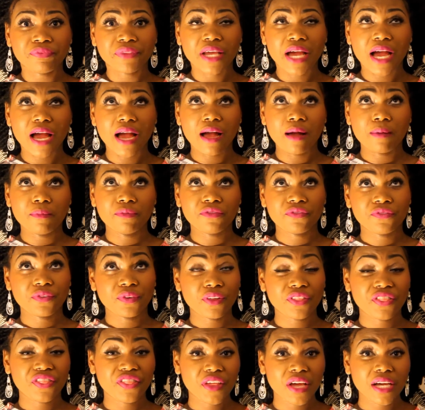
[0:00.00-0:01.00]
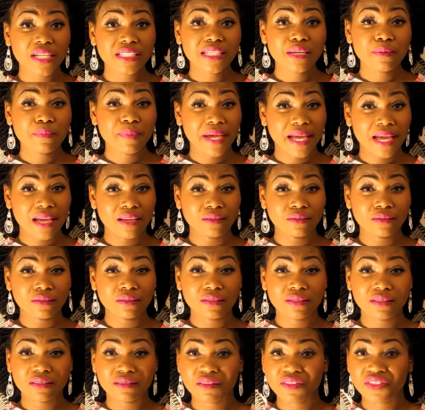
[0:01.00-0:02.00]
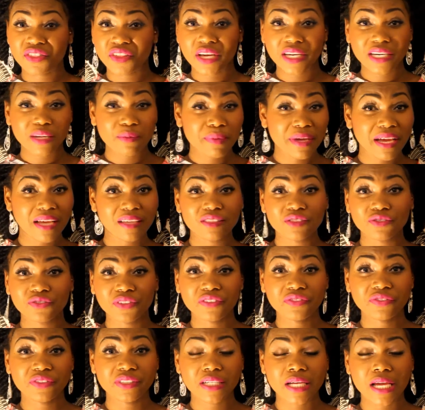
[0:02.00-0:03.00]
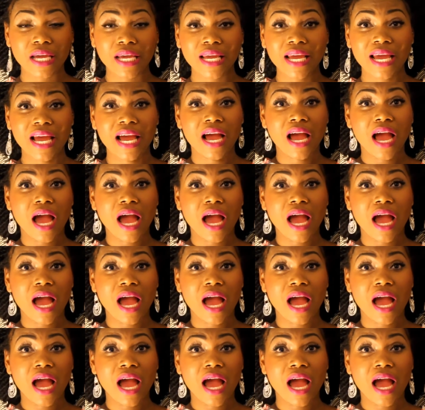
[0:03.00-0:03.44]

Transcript: um, for £13, £13.50,